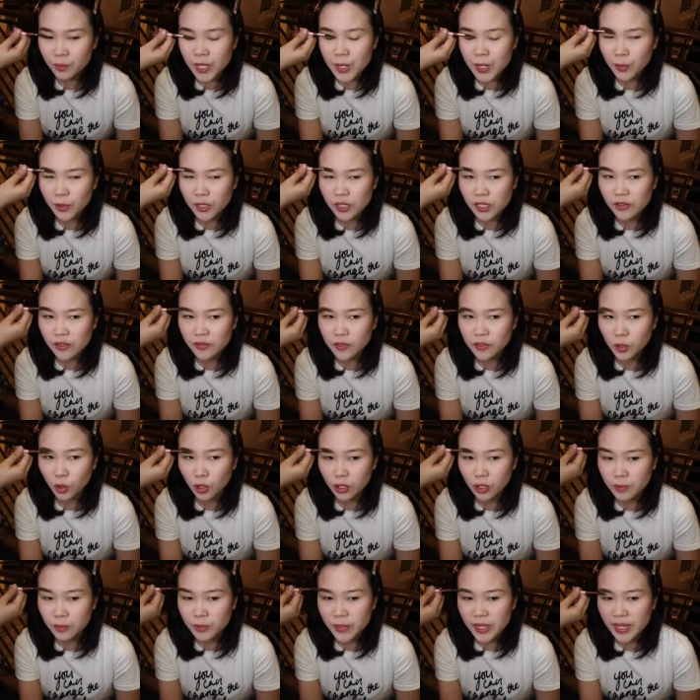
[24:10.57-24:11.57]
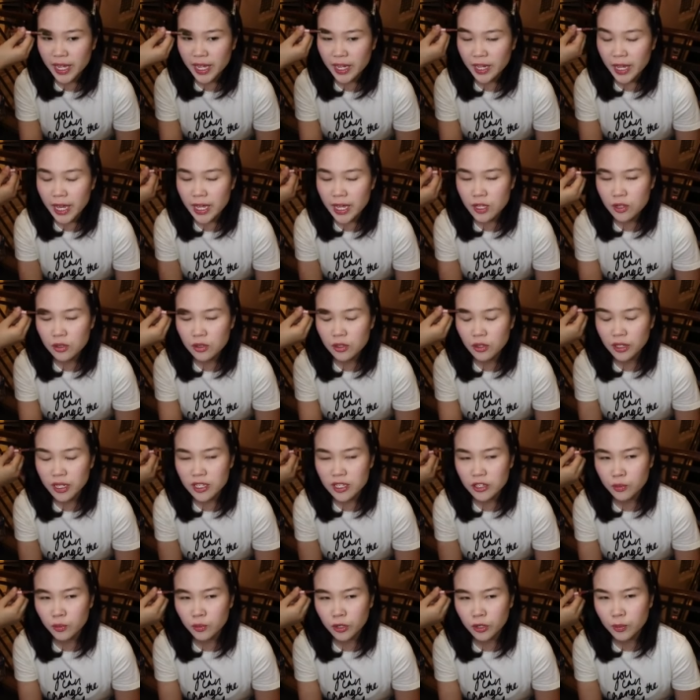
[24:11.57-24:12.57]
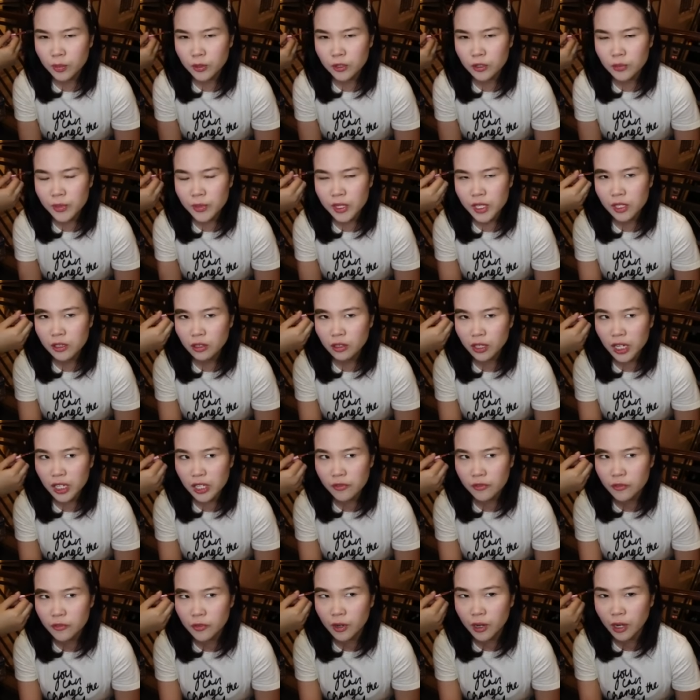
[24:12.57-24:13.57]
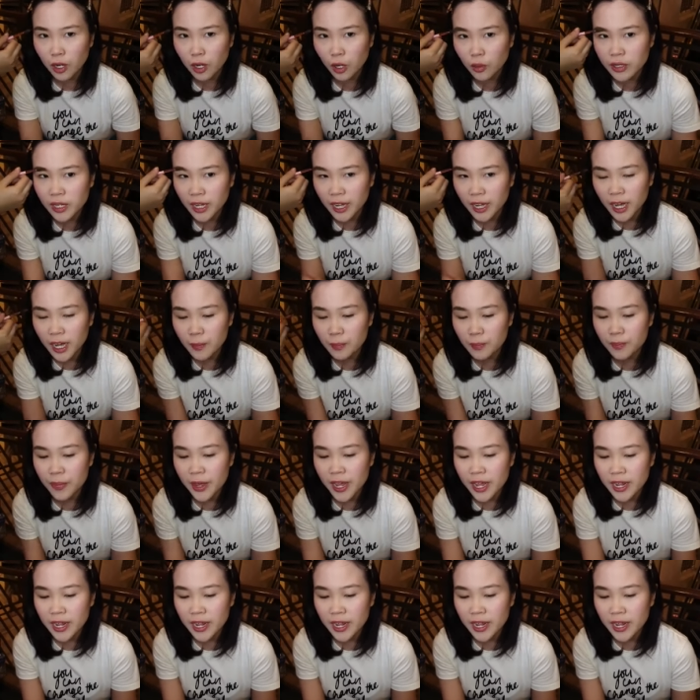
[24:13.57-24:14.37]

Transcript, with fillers: people have told me like, hey, you look like you're more blooming, you look like you've glowed up.